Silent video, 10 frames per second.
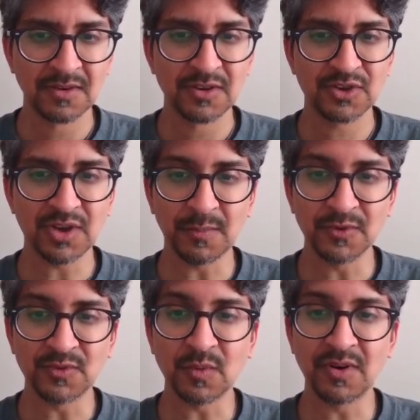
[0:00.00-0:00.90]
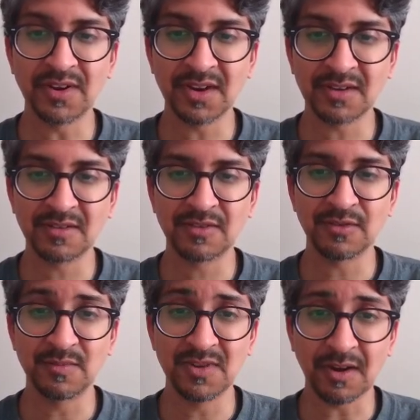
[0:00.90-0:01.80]
Shepherd's warning
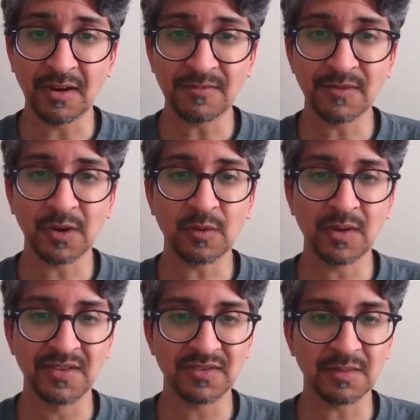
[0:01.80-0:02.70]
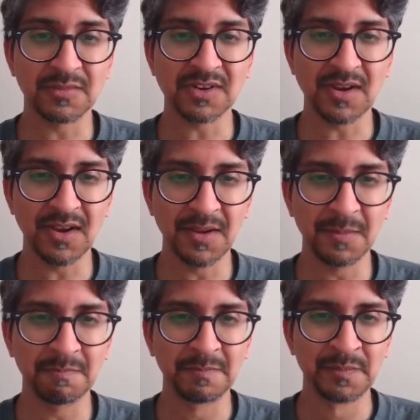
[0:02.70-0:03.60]
threw me off for quite some
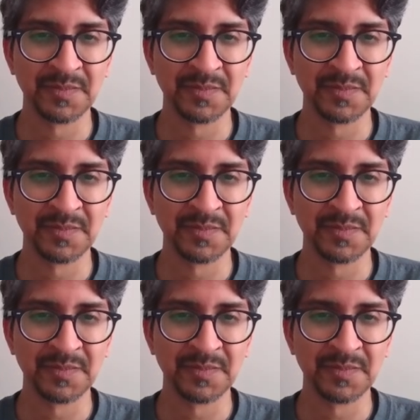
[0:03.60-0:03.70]
time.